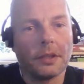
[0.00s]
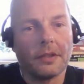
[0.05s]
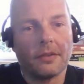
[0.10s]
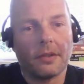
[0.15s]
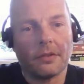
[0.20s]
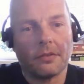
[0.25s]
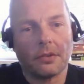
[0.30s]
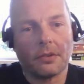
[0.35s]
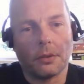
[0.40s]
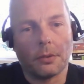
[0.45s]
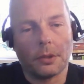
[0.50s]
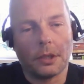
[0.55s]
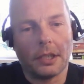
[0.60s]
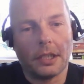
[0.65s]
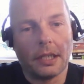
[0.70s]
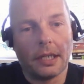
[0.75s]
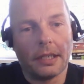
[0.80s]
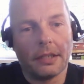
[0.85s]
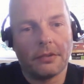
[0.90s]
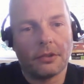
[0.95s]
a test
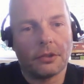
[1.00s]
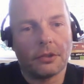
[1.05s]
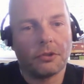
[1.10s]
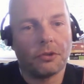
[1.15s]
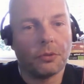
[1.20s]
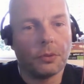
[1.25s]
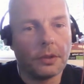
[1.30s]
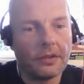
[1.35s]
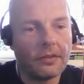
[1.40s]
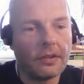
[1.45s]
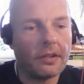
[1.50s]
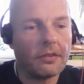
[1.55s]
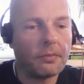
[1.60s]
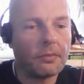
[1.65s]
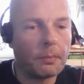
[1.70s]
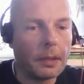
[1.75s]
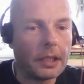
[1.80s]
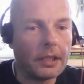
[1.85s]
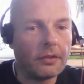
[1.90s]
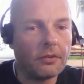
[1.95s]
coordinator to a test
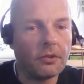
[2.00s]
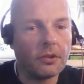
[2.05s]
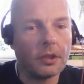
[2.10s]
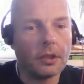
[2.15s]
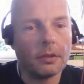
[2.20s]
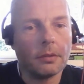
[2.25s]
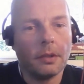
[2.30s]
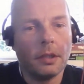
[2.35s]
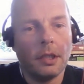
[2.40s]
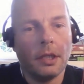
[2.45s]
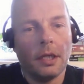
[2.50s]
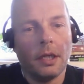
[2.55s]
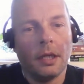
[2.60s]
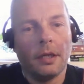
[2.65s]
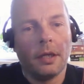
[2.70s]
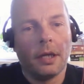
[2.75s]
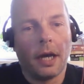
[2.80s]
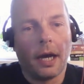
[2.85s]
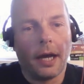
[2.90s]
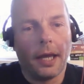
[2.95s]
manager,
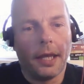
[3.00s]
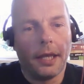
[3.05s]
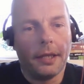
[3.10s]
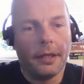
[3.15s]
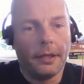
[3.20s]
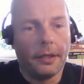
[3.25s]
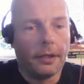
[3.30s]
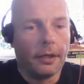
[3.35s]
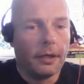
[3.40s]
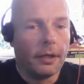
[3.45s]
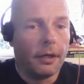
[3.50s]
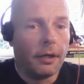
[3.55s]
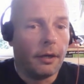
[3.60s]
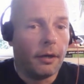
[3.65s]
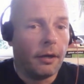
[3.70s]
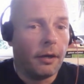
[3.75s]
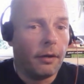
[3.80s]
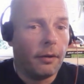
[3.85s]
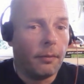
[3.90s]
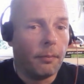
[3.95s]
I
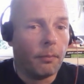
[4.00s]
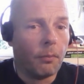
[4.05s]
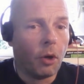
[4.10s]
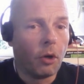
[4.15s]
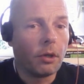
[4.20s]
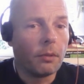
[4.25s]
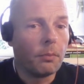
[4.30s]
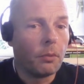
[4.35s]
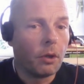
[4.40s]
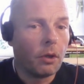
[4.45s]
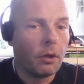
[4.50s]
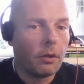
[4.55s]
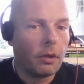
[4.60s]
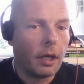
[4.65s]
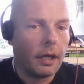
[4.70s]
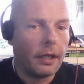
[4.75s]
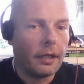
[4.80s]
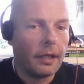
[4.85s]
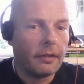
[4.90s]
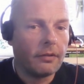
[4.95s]
more and more
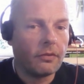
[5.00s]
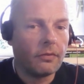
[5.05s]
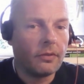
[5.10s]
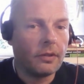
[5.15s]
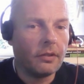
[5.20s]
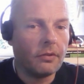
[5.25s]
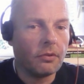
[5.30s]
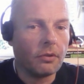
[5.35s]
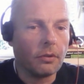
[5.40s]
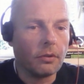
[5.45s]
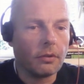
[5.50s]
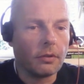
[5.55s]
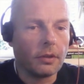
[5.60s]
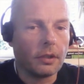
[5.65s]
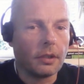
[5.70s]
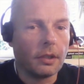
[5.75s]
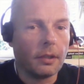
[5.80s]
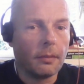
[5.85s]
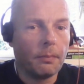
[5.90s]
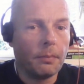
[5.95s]
I had to teach
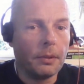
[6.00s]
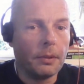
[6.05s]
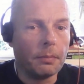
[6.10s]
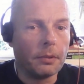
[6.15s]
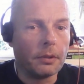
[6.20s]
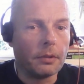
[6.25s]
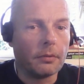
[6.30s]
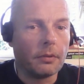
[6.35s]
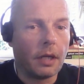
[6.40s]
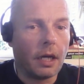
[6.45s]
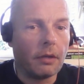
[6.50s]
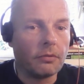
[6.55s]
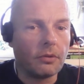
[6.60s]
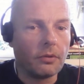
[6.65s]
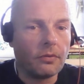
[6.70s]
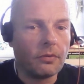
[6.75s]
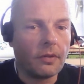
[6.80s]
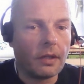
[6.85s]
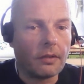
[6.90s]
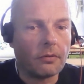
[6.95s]
other people how to
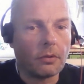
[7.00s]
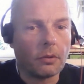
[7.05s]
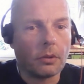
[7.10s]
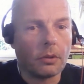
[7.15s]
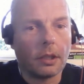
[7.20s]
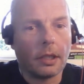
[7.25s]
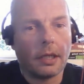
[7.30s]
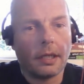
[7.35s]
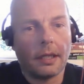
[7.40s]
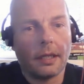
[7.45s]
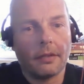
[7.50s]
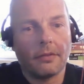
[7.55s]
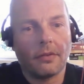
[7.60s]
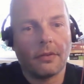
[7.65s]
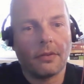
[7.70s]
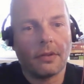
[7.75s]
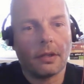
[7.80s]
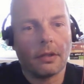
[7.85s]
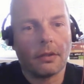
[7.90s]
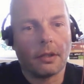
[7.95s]
test, or I had to
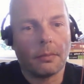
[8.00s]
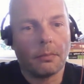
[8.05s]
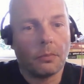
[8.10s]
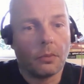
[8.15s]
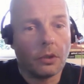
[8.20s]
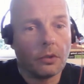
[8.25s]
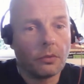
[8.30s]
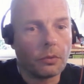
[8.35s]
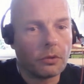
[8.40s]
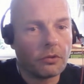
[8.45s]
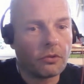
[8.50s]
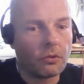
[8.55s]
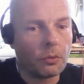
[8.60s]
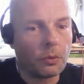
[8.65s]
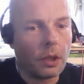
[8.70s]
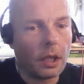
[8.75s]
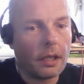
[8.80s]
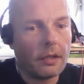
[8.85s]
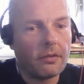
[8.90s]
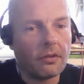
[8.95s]
tell them what was the
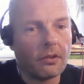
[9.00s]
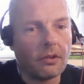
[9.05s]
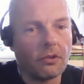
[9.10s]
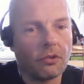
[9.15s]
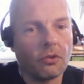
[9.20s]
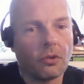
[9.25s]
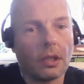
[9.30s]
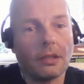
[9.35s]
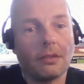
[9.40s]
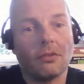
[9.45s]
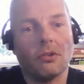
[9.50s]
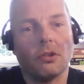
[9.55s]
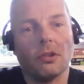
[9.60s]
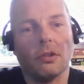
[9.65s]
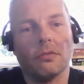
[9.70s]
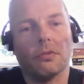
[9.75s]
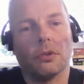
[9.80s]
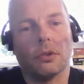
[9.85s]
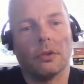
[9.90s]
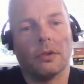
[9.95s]
right strategy
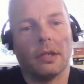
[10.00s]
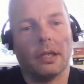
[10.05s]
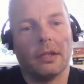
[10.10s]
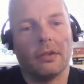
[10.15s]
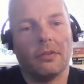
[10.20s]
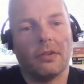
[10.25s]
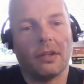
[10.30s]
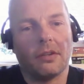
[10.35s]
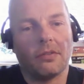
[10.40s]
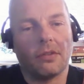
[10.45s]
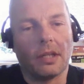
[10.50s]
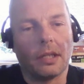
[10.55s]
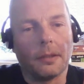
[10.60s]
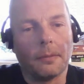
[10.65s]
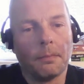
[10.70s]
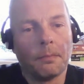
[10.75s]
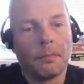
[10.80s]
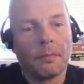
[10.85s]
for testing.